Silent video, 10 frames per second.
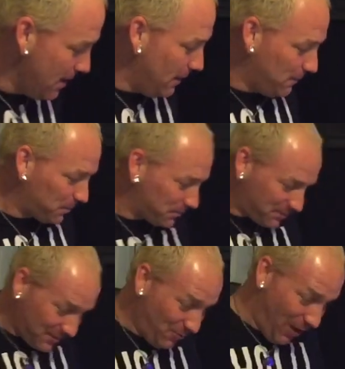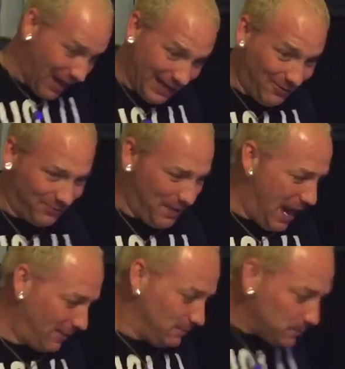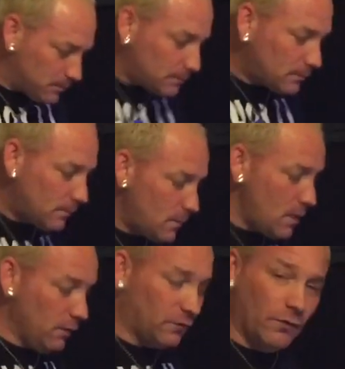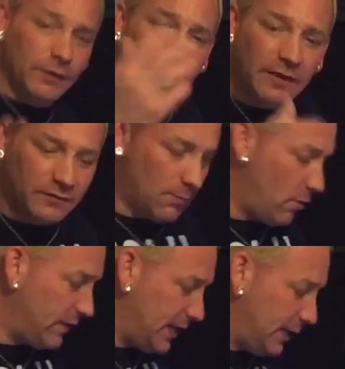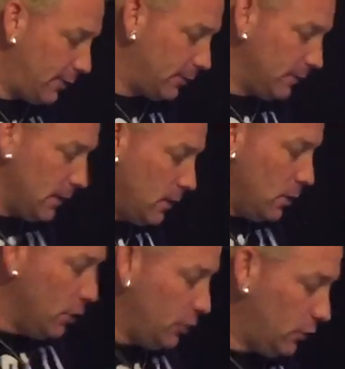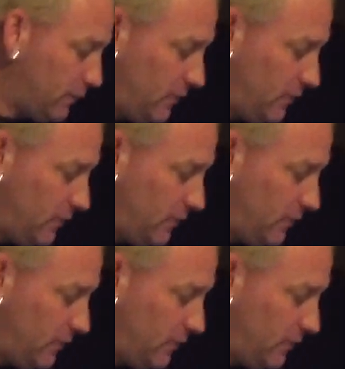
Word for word: Burn. right? It was bad. So if you guys come over here, you'll